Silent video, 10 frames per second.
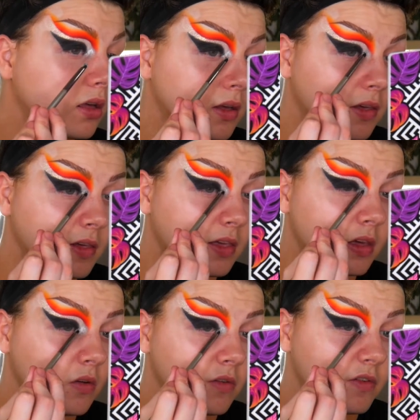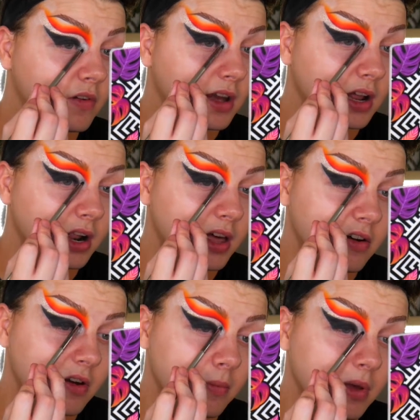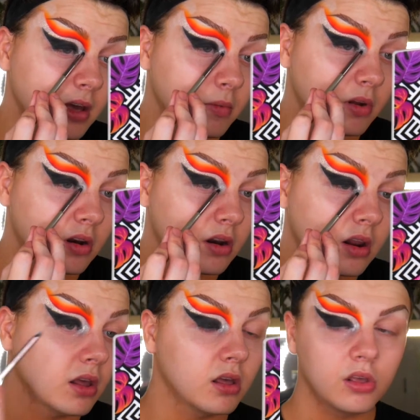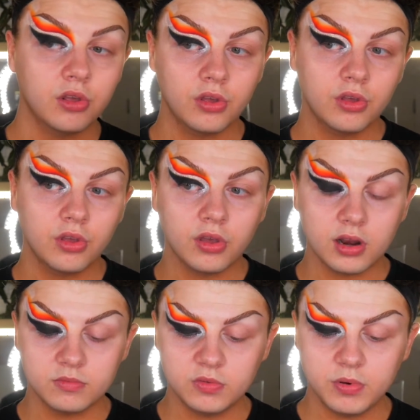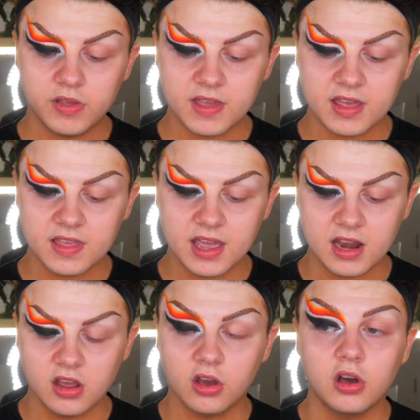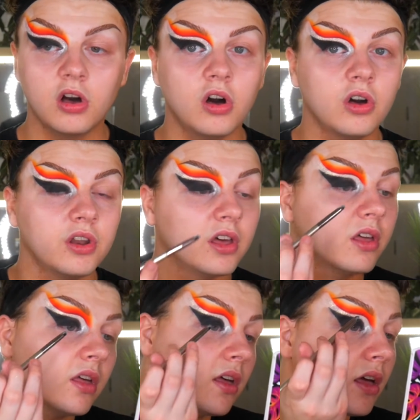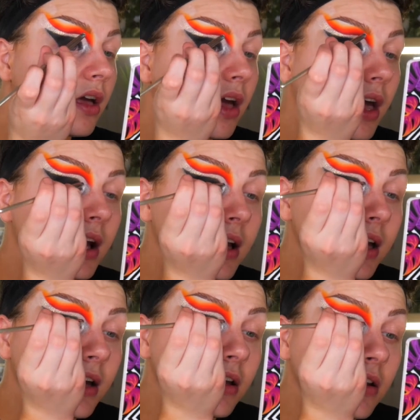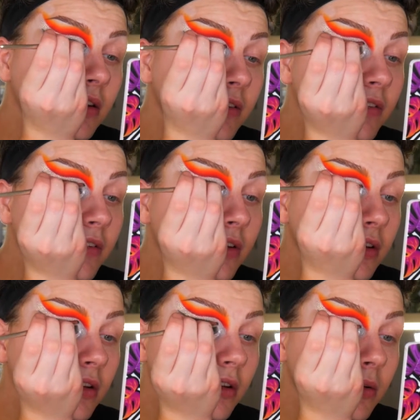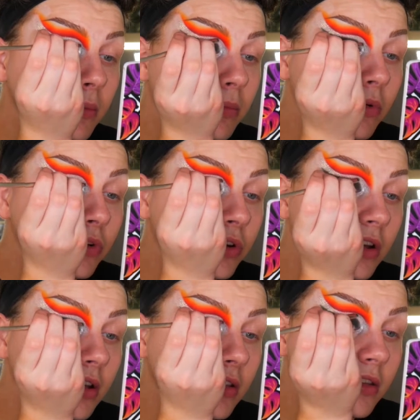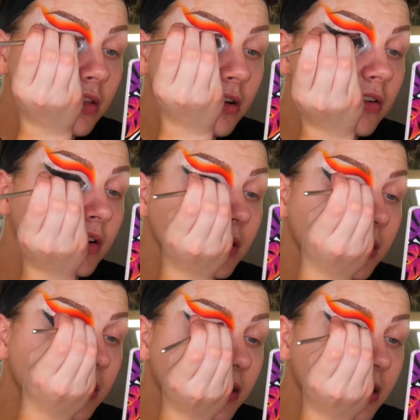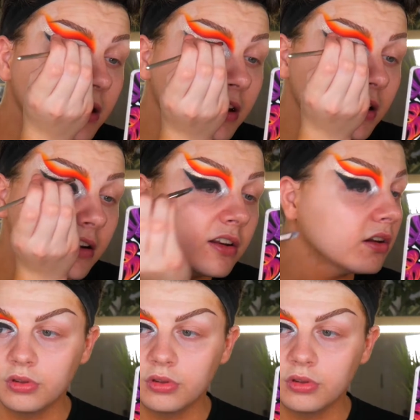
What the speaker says: silvery, glittery pigment. And I'm just putting that in the inner corner and kind of brushing it into the crease a tad.